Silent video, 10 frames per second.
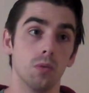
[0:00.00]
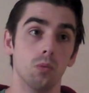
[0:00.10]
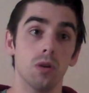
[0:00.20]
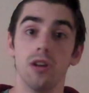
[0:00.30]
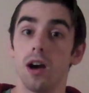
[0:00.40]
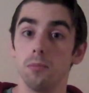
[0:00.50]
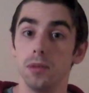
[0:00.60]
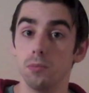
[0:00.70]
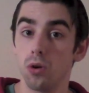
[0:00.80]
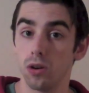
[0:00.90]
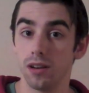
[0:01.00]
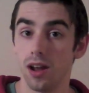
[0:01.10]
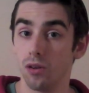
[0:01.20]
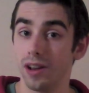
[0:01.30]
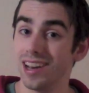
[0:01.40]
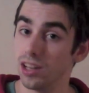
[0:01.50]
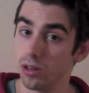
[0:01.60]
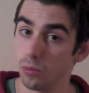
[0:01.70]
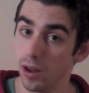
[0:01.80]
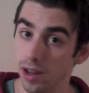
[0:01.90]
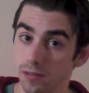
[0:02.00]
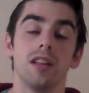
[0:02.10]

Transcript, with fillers: would not be broken down any other way.